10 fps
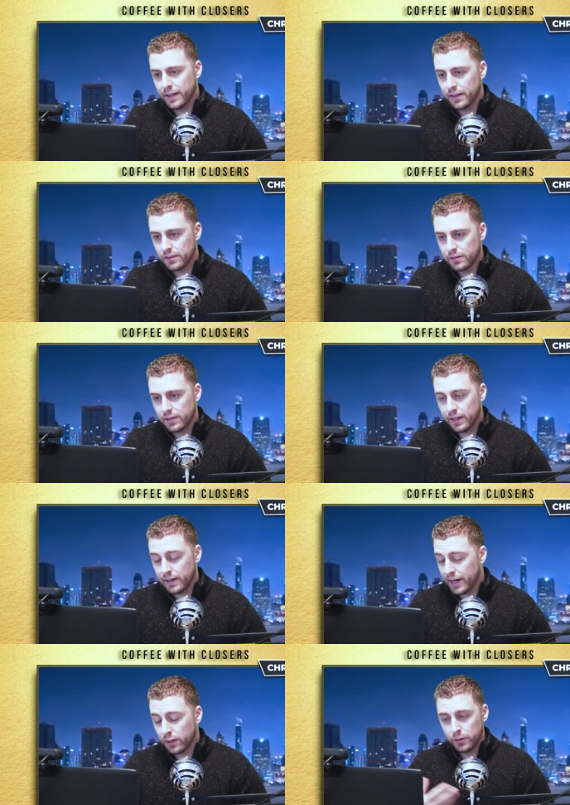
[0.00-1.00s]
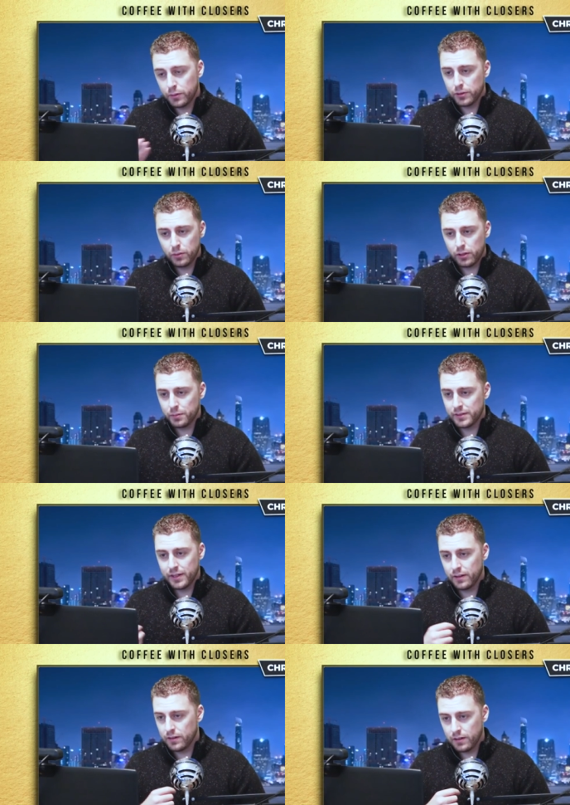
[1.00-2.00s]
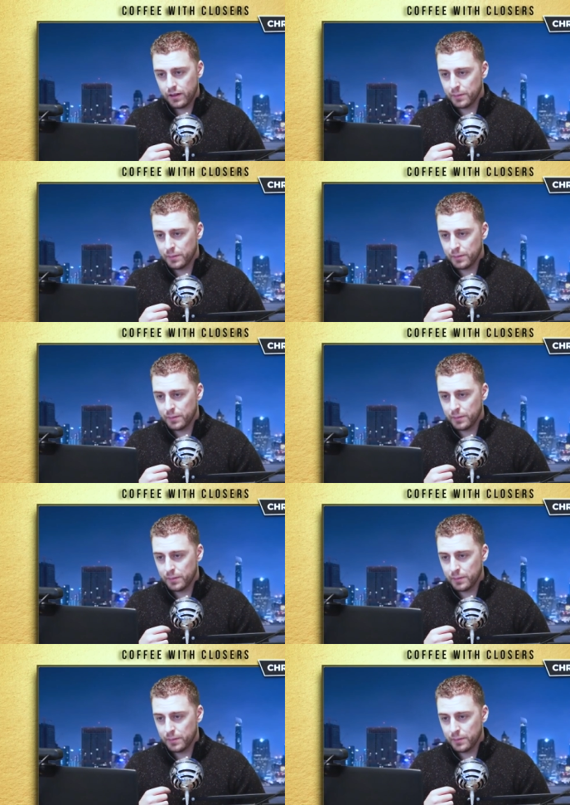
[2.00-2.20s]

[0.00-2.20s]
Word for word: It is. And I agree with you 100%.